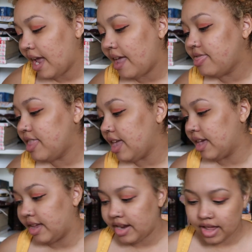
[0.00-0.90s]
And
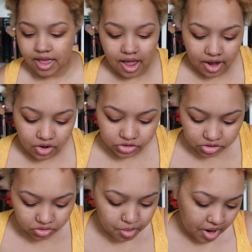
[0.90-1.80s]
then I
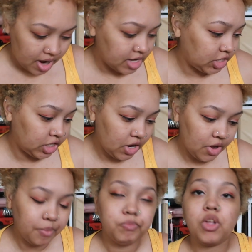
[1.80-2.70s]
also bought
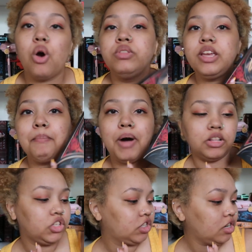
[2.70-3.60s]
Only a
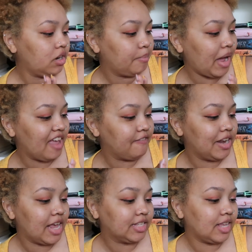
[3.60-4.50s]
Monster by
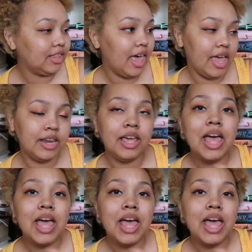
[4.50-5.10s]
Vanessa Len.